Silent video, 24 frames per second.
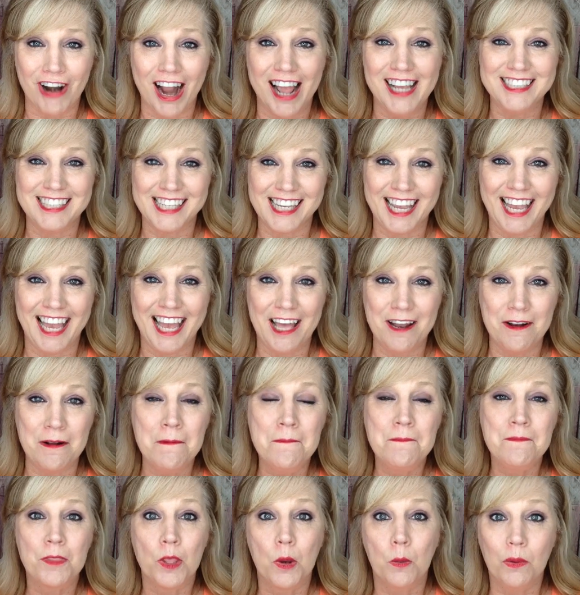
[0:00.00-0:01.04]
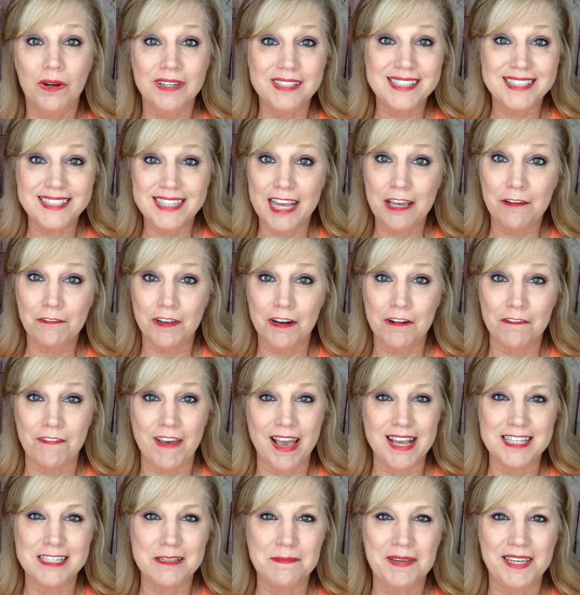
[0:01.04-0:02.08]
rice again. We'll see if it
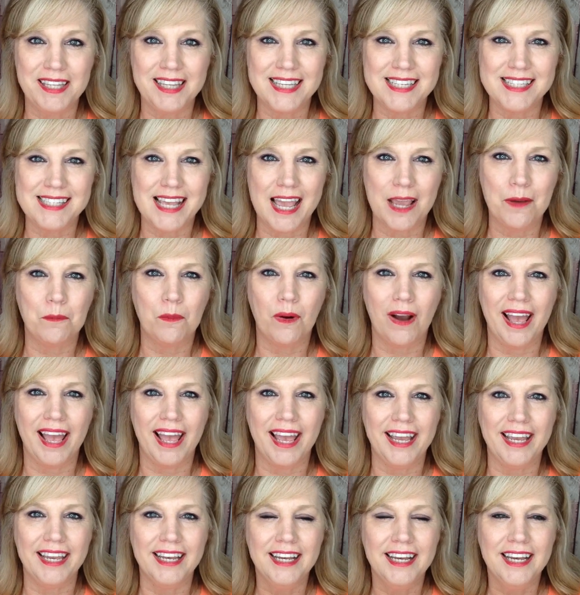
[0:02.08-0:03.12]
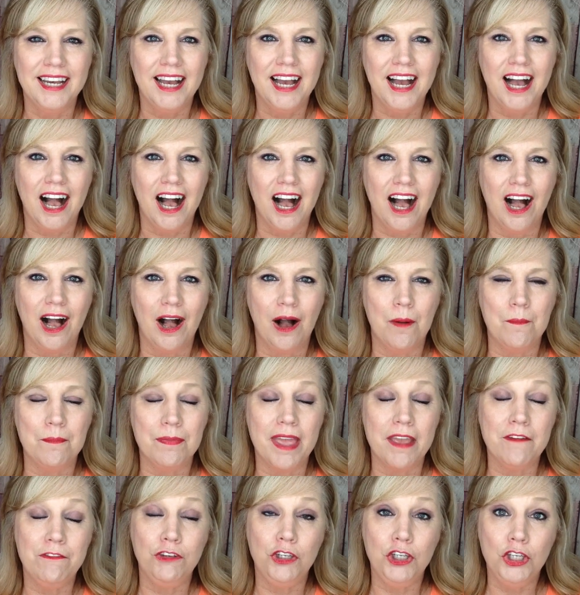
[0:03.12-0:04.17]
affects me the same way.
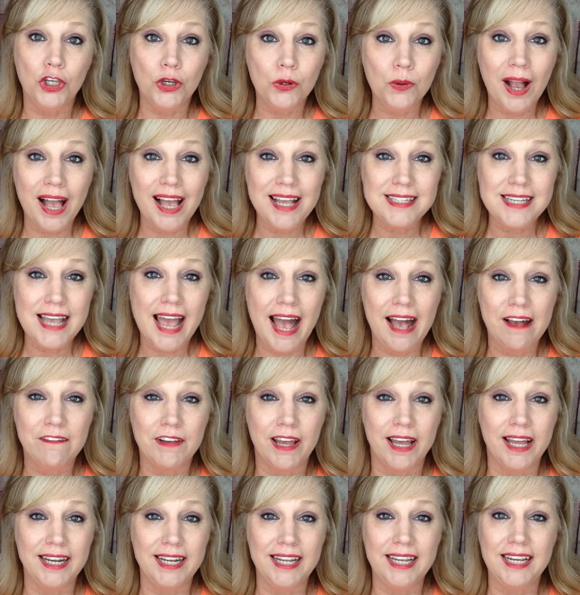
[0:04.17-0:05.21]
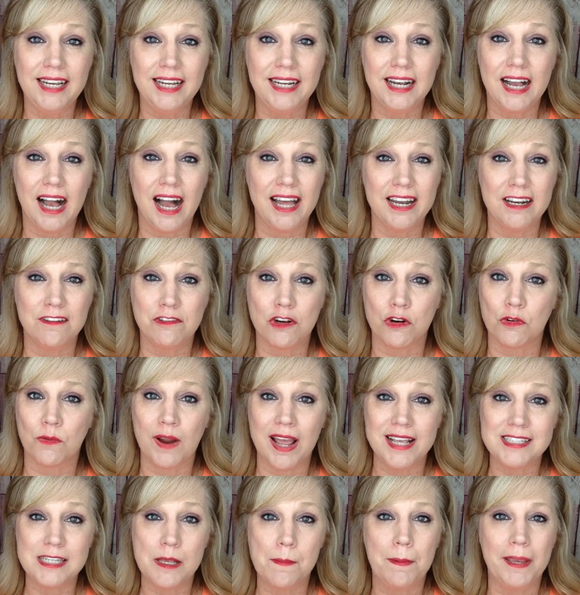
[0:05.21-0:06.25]
If you guys have any kind of a
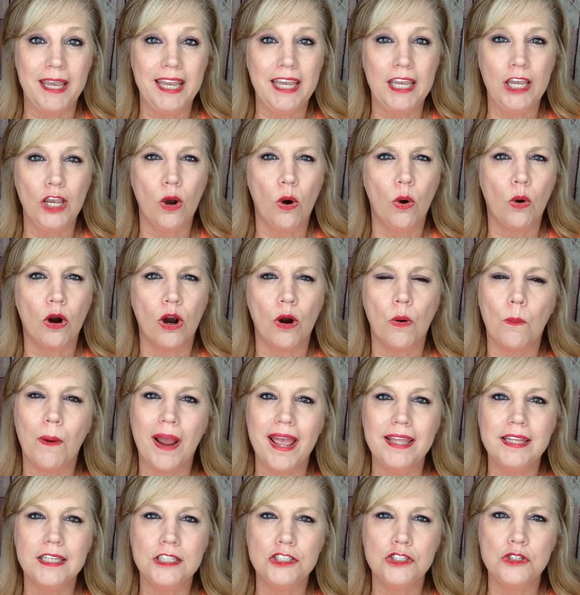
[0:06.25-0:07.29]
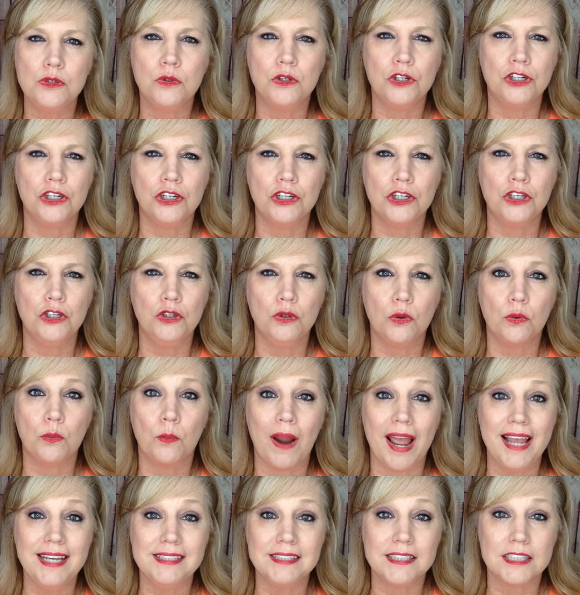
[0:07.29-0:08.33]
recipe or a way that you cook your
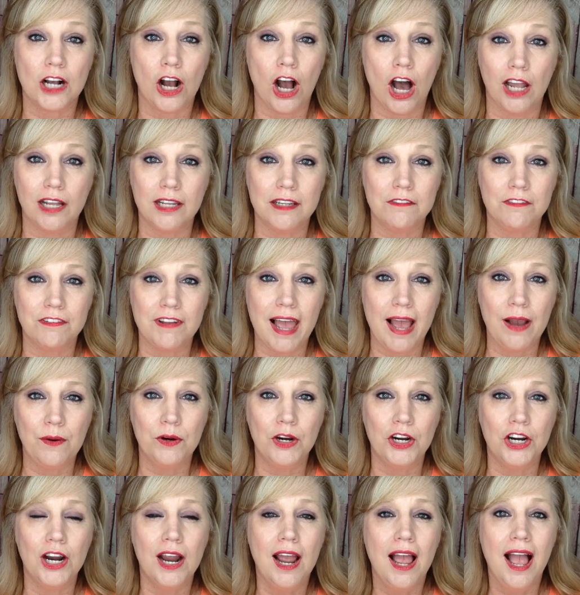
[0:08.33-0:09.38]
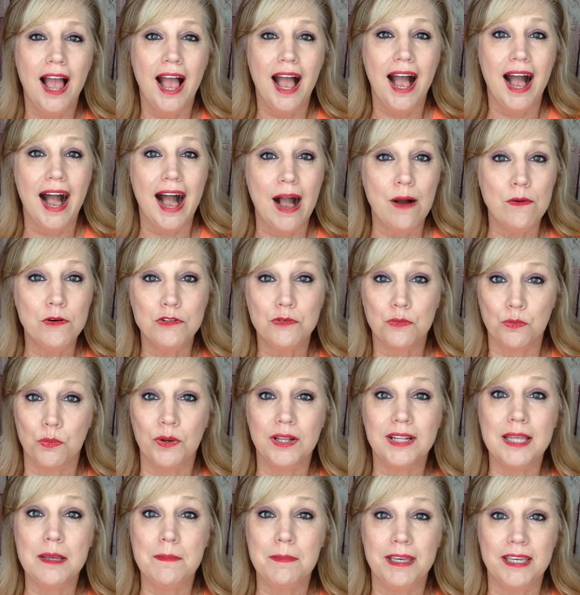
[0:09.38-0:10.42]
riced cauliflower, I would
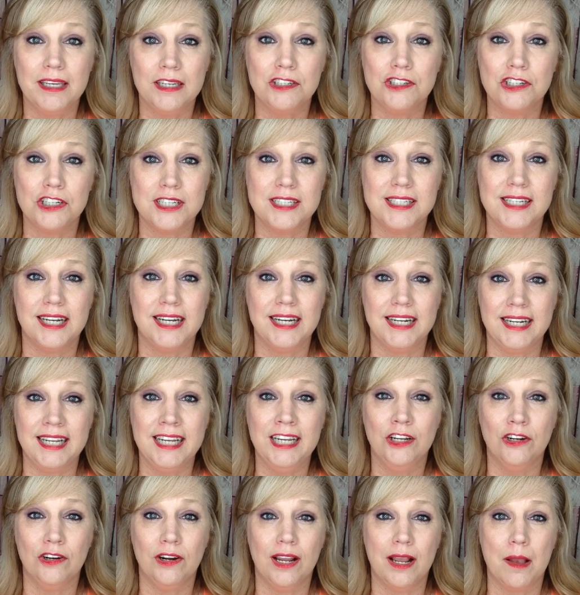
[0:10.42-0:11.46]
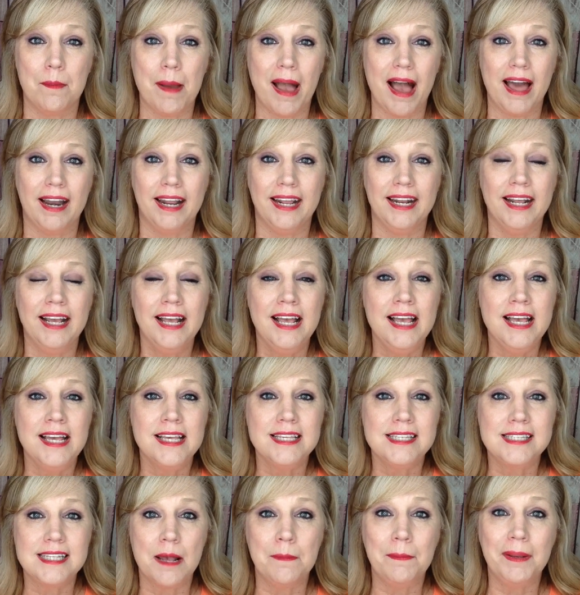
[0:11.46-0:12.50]
really be interested in hearing about it.
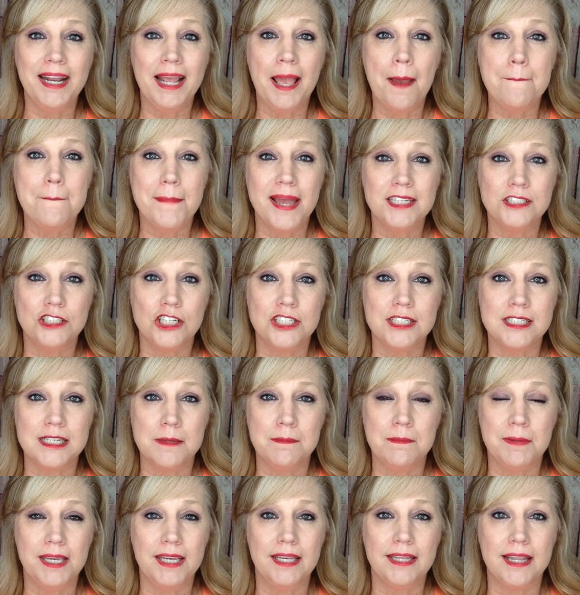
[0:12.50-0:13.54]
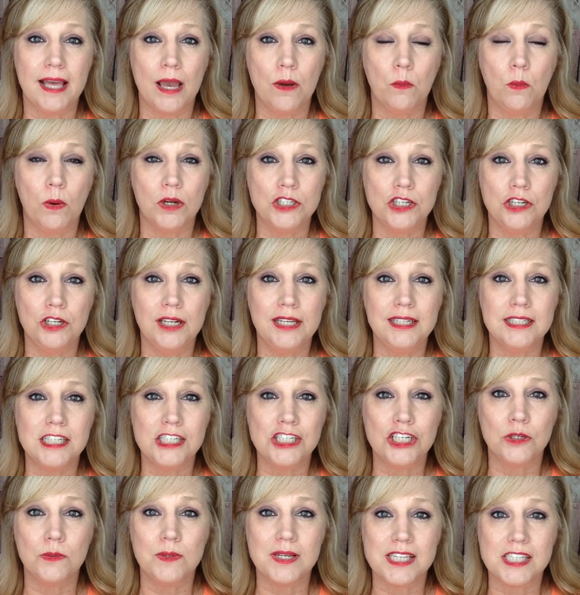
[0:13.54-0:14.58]
Somebody had mentioned to me that what you need
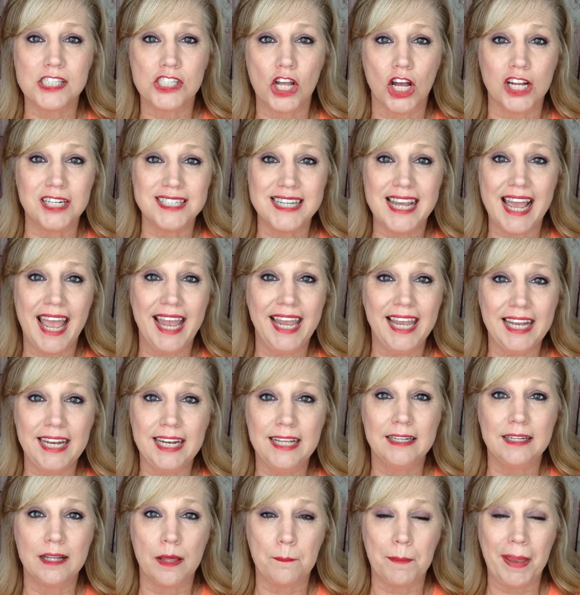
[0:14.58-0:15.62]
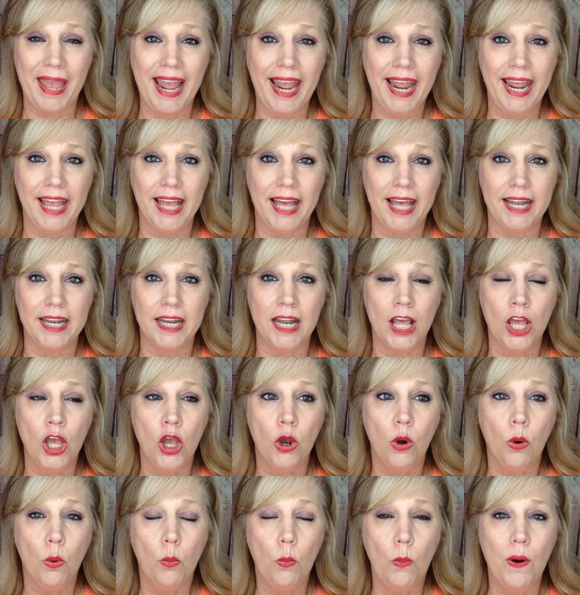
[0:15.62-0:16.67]
to do is saute it in the pan
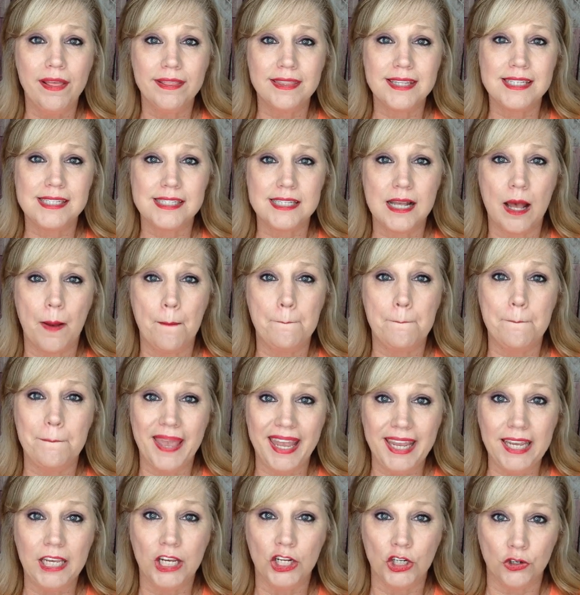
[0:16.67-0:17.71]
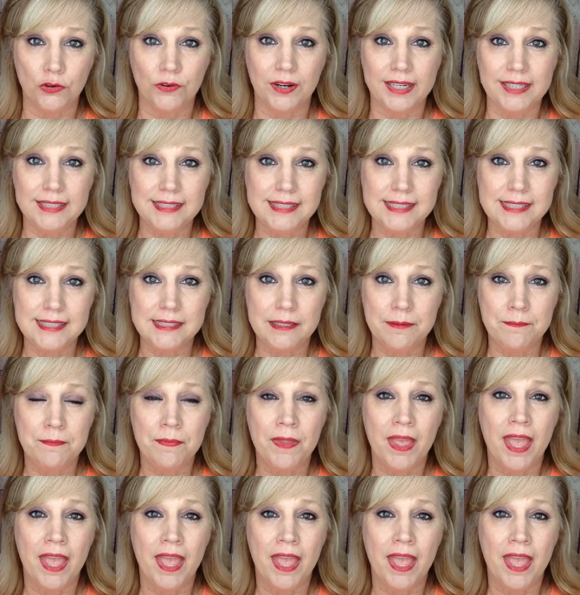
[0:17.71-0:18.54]
with some bacon grease,